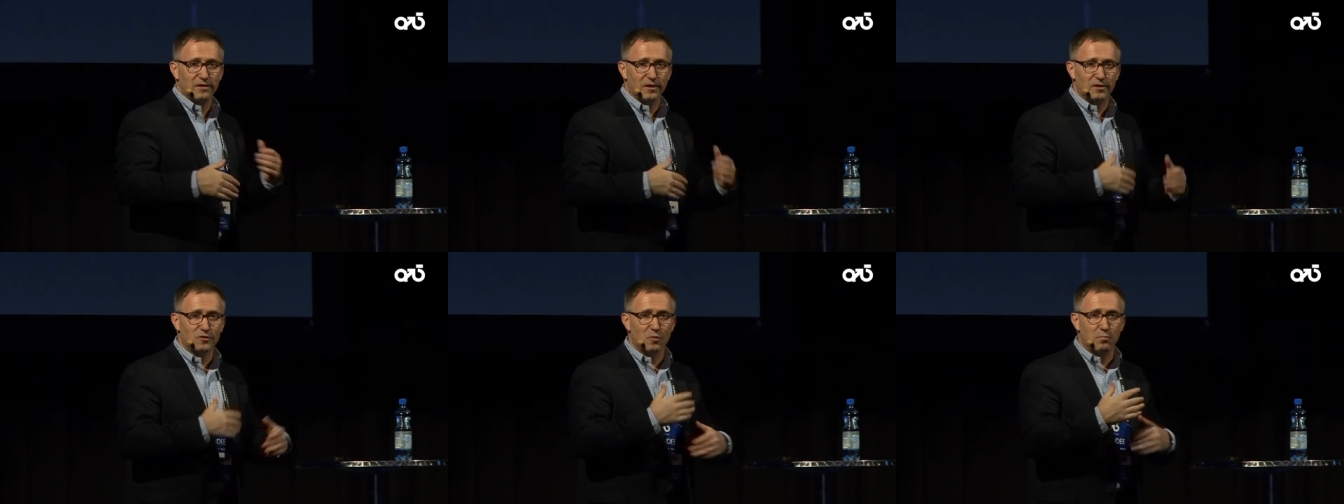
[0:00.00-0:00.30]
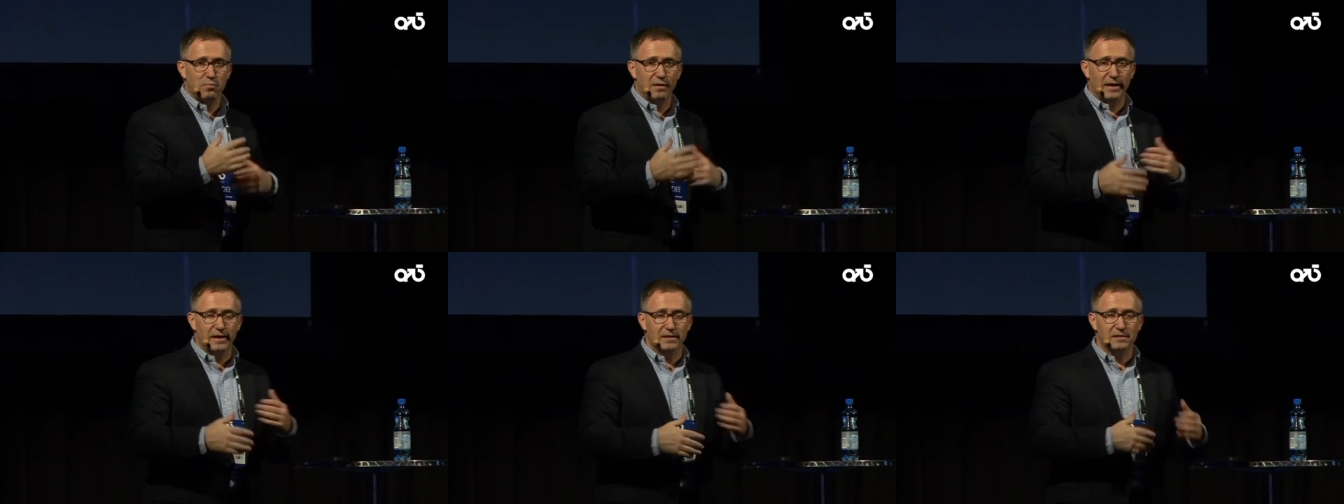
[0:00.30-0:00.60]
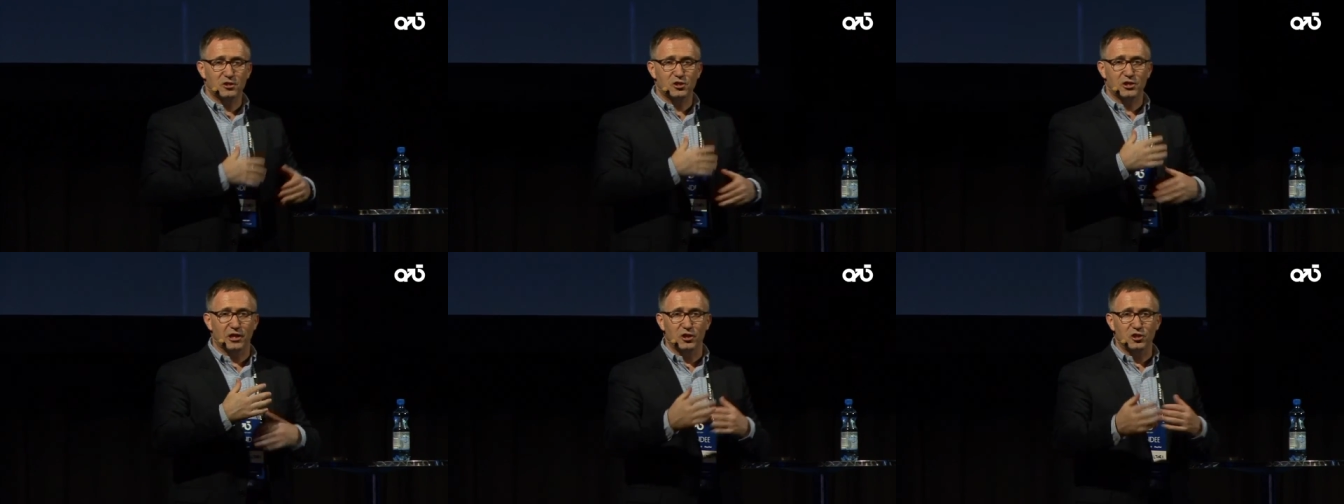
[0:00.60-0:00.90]
uh, the
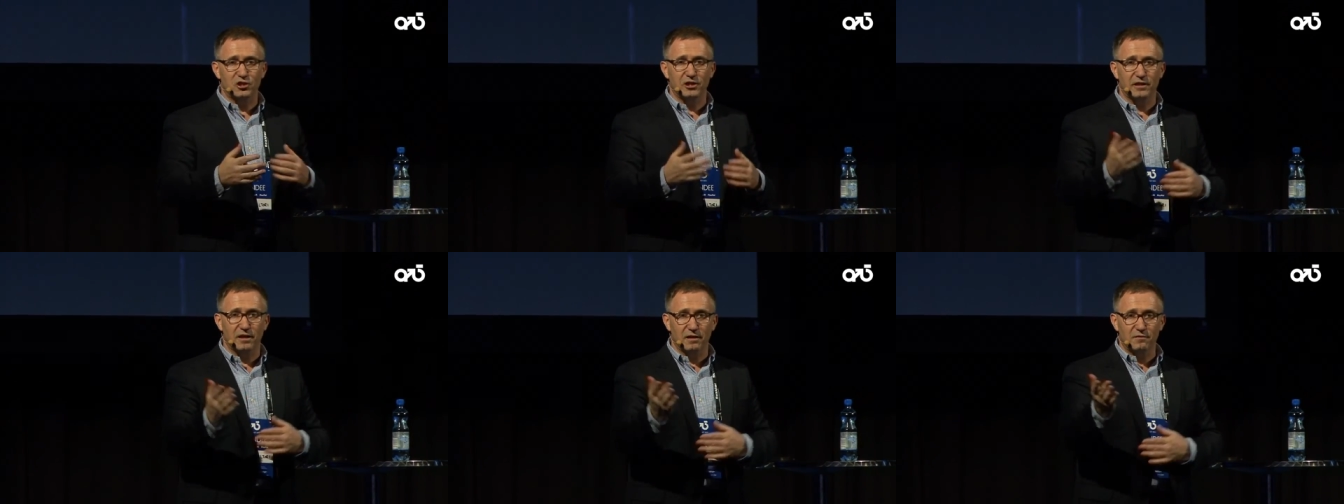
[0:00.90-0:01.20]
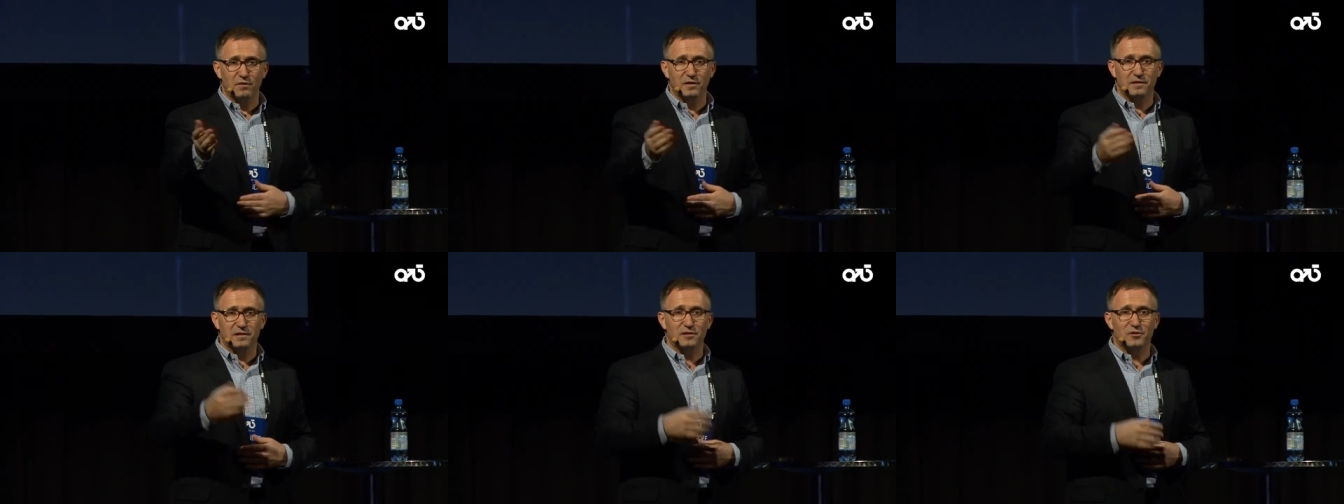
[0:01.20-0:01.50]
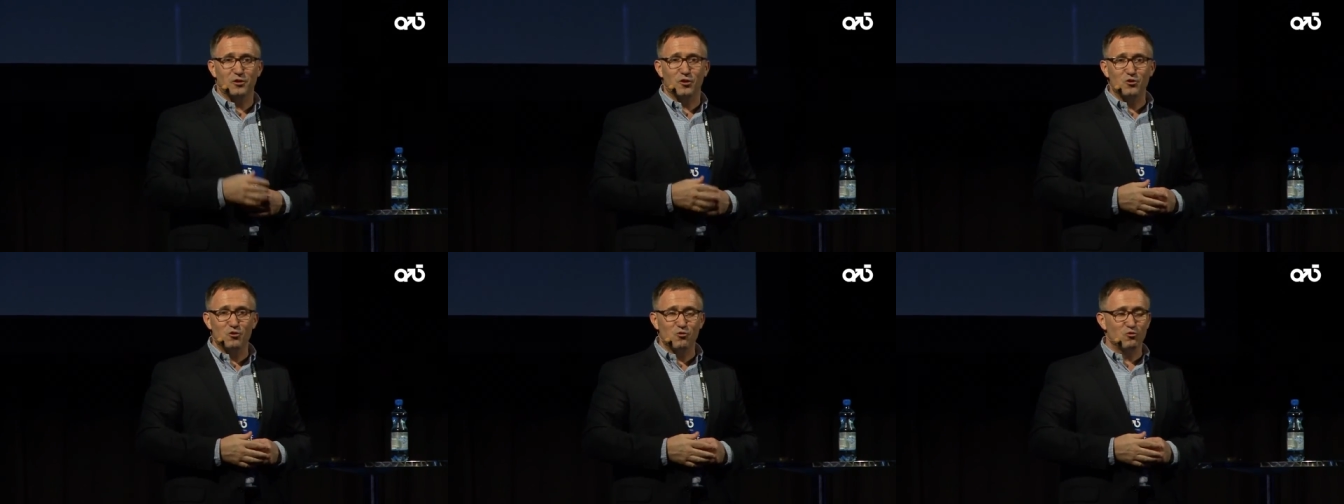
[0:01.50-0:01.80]
place changing. And this is
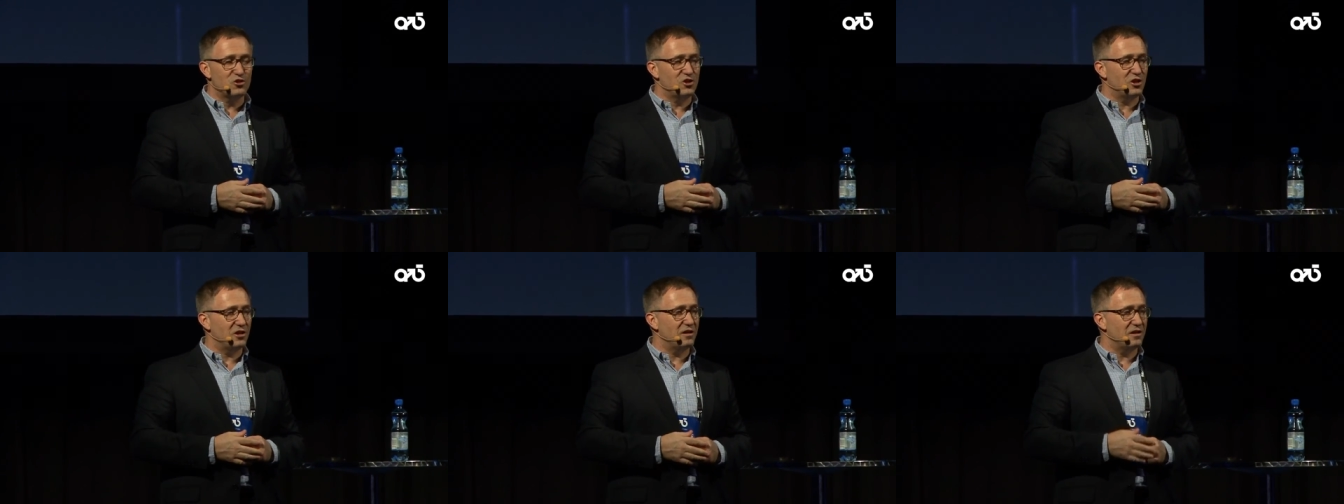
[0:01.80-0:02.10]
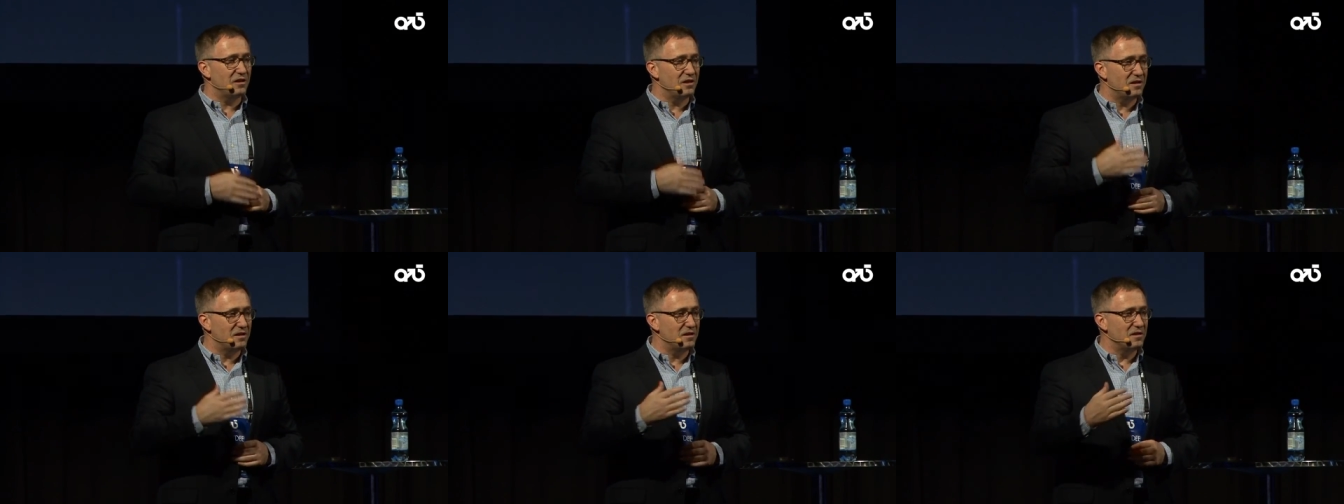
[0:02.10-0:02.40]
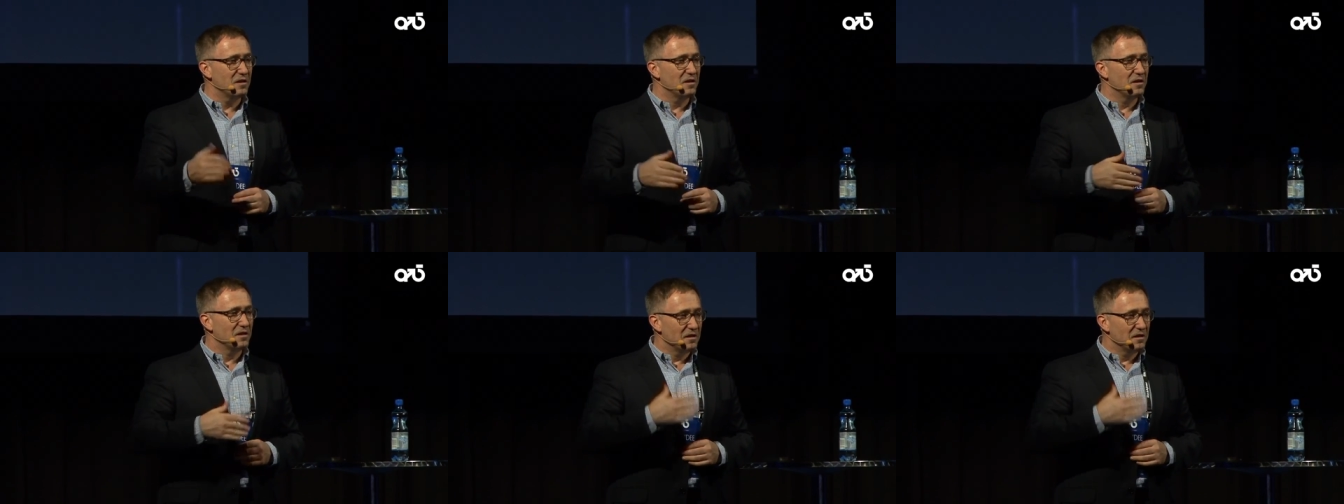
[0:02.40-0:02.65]
the new GE.